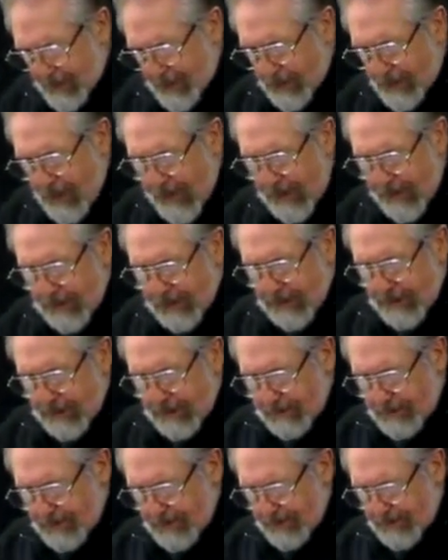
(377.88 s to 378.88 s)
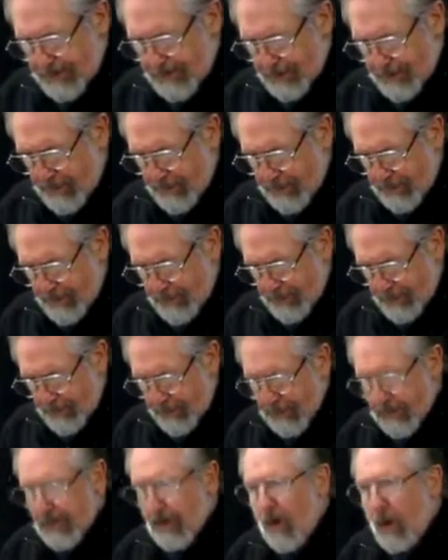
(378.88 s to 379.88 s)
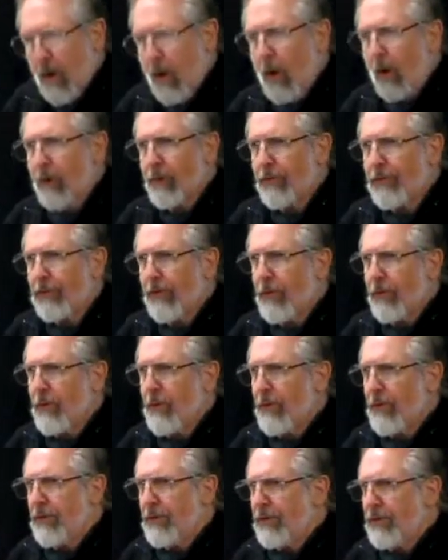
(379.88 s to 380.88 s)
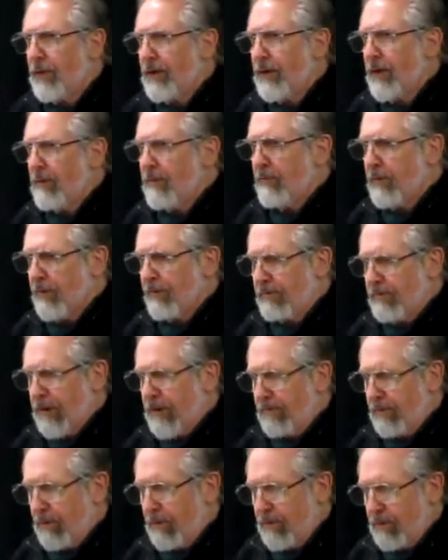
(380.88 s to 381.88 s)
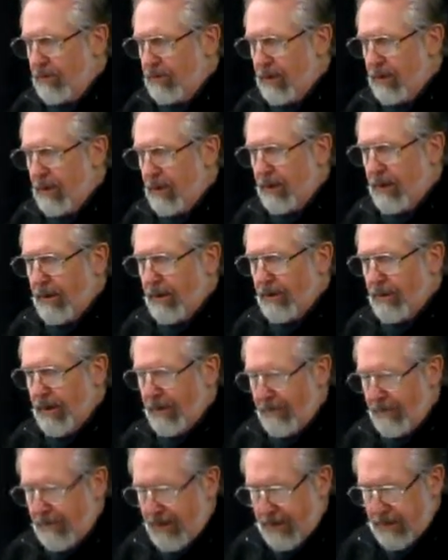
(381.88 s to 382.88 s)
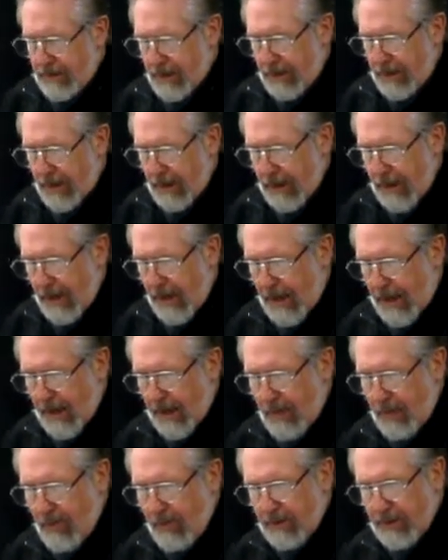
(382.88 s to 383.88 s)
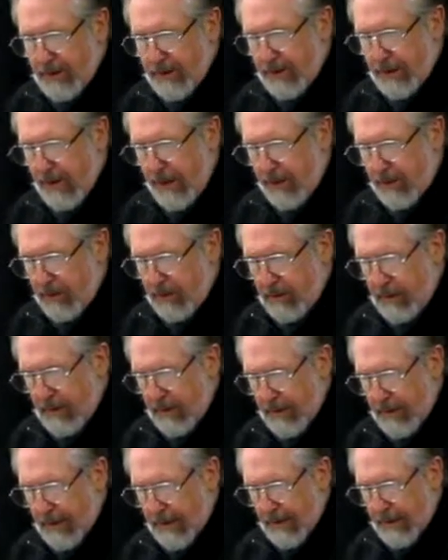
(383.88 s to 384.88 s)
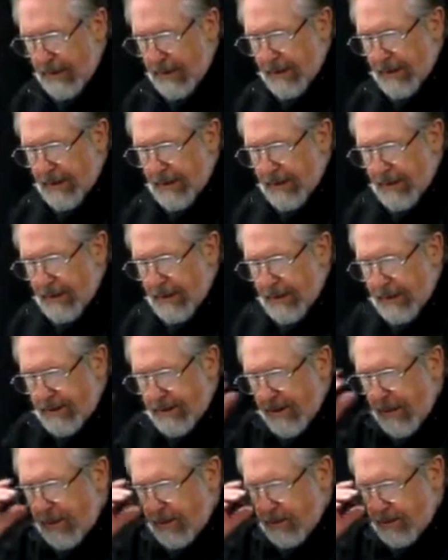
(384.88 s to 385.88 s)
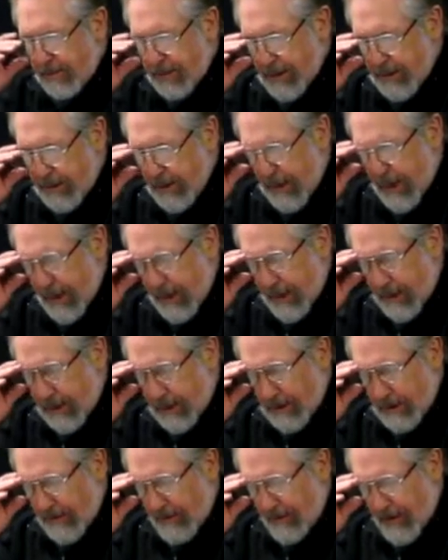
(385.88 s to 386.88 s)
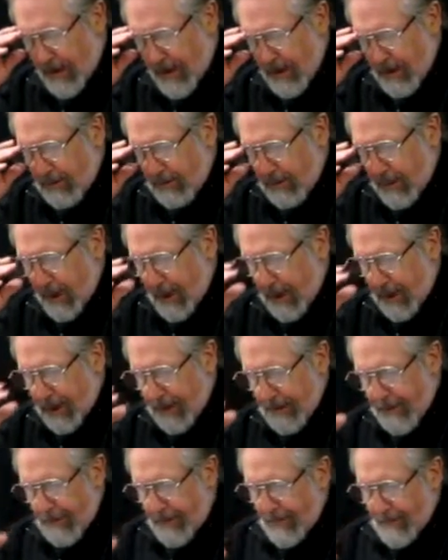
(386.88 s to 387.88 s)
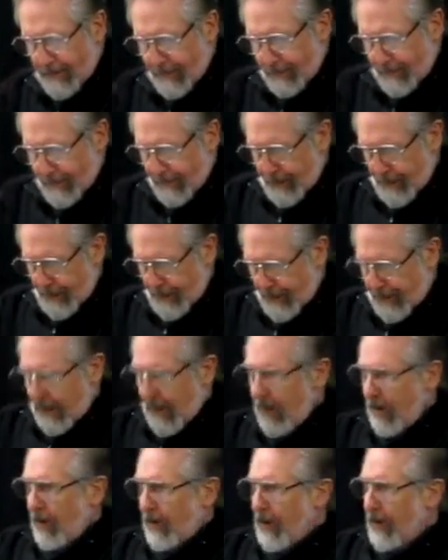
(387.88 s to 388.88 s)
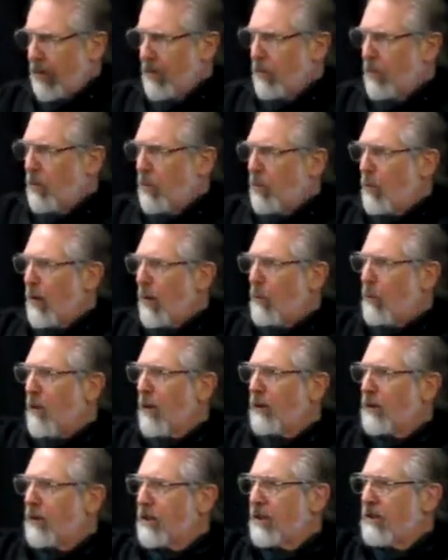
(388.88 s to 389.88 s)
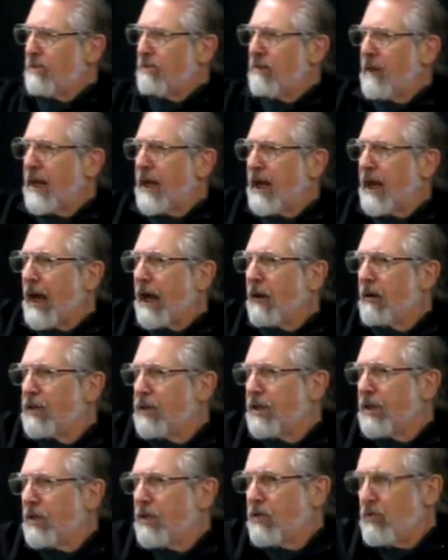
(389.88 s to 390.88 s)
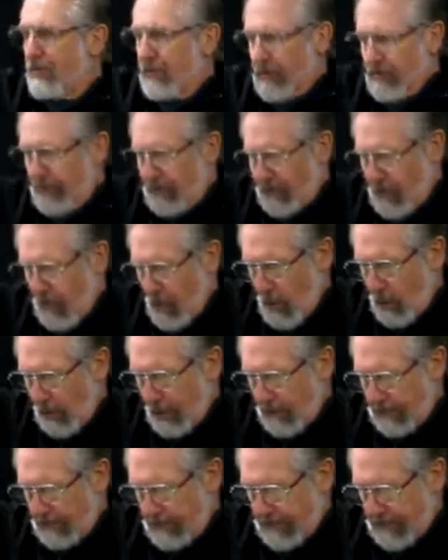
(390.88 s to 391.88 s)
That is also the number of people that fits in a human scale settlement as defined by an area where one can make out the human form